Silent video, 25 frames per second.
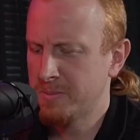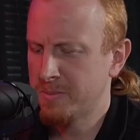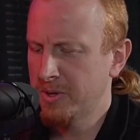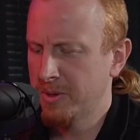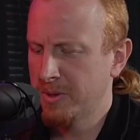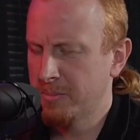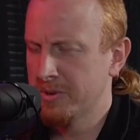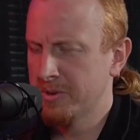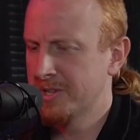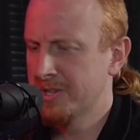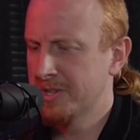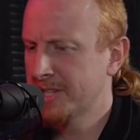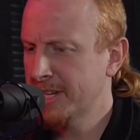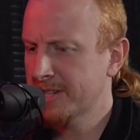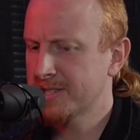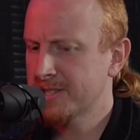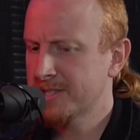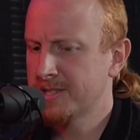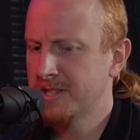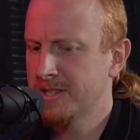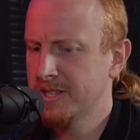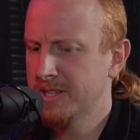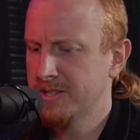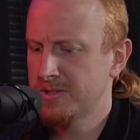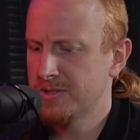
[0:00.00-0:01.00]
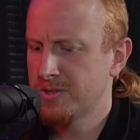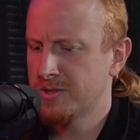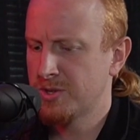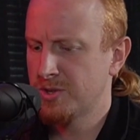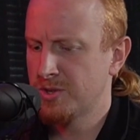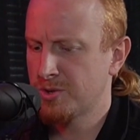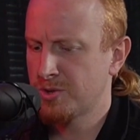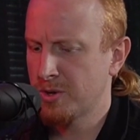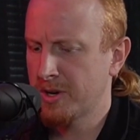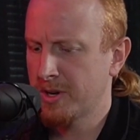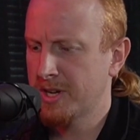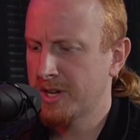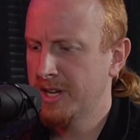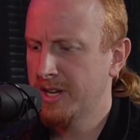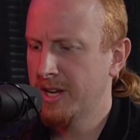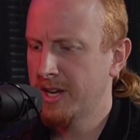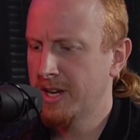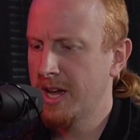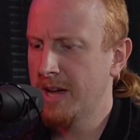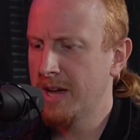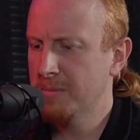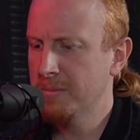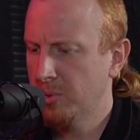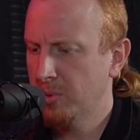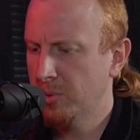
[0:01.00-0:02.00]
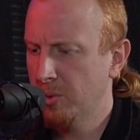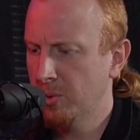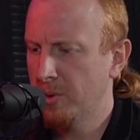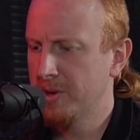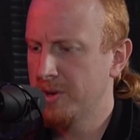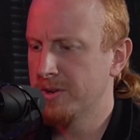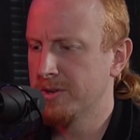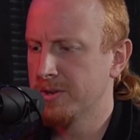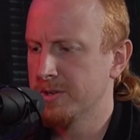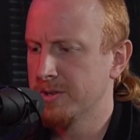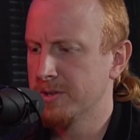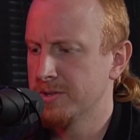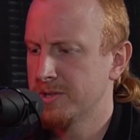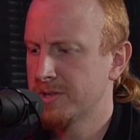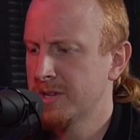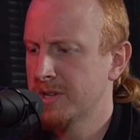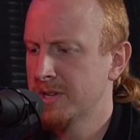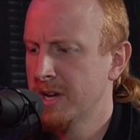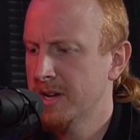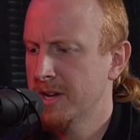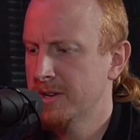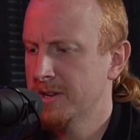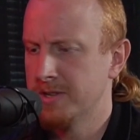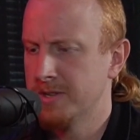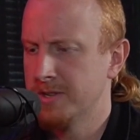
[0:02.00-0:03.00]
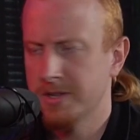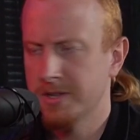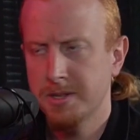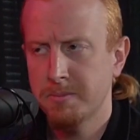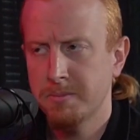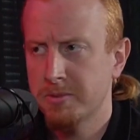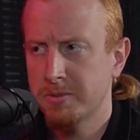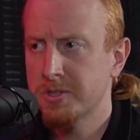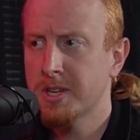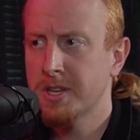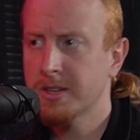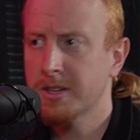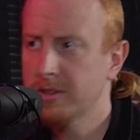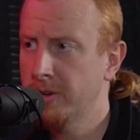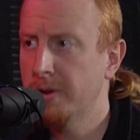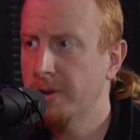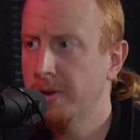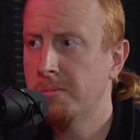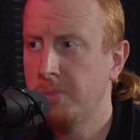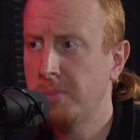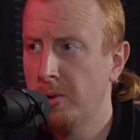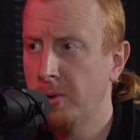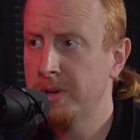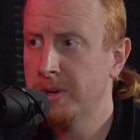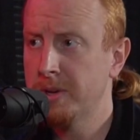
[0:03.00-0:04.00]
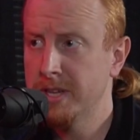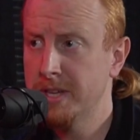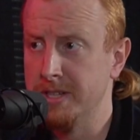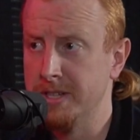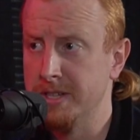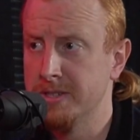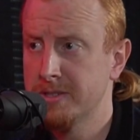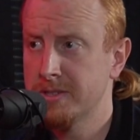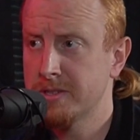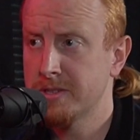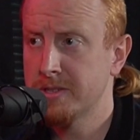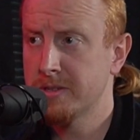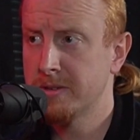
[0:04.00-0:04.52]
it protects these trucking employers. Does it protect their employees?